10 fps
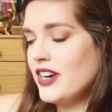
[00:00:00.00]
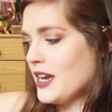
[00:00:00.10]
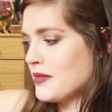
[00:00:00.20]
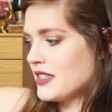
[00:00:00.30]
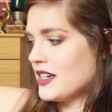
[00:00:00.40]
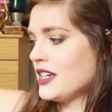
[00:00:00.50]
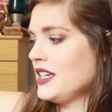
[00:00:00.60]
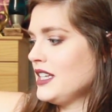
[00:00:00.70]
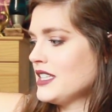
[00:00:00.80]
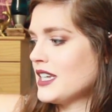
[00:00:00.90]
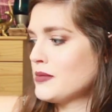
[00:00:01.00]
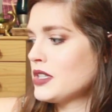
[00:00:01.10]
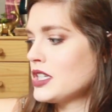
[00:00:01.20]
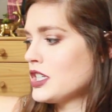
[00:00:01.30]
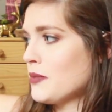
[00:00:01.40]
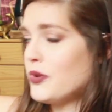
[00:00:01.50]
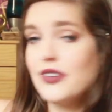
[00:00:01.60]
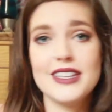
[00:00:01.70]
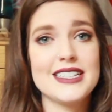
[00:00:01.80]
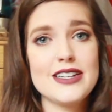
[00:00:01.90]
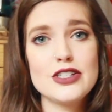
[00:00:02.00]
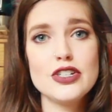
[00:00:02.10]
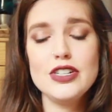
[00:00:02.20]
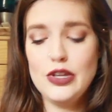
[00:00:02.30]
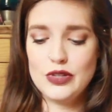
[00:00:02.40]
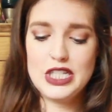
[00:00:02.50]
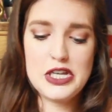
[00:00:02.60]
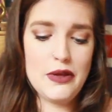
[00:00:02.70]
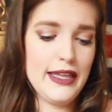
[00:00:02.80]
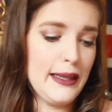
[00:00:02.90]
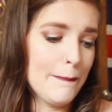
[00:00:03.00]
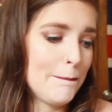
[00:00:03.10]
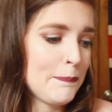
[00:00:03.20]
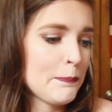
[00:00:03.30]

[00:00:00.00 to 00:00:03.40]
Amazon goodies and I'm just gonna start pulling things out and showing you. So,